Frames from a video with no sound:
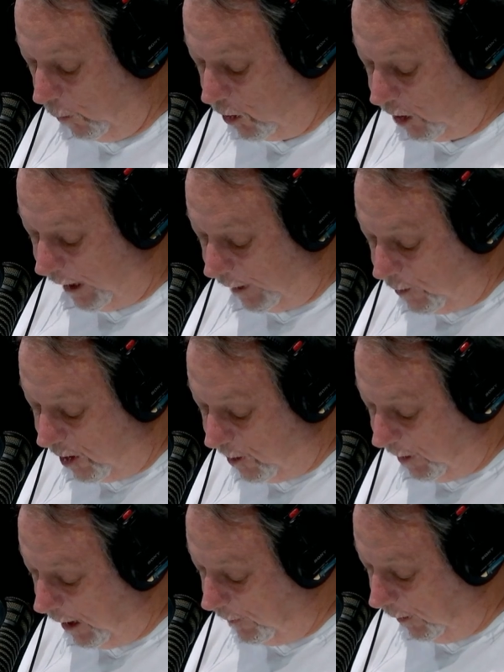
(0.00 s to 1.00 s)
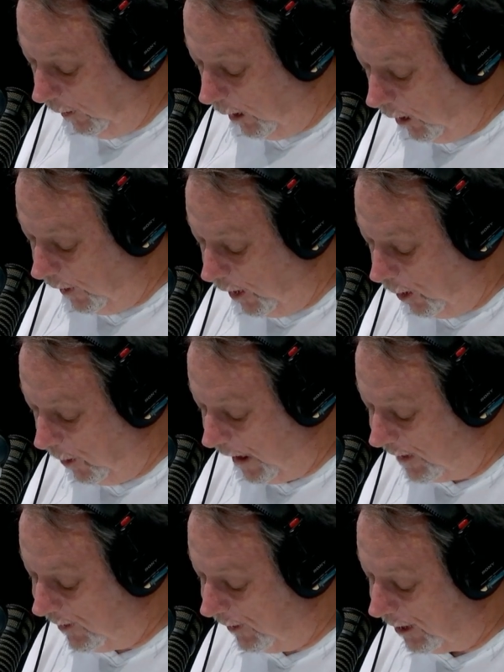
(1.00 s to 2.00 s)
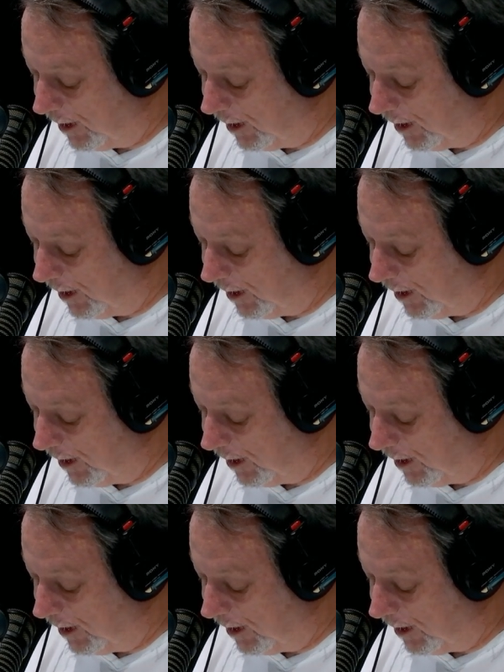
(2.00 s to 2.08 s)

Which country's people are known as the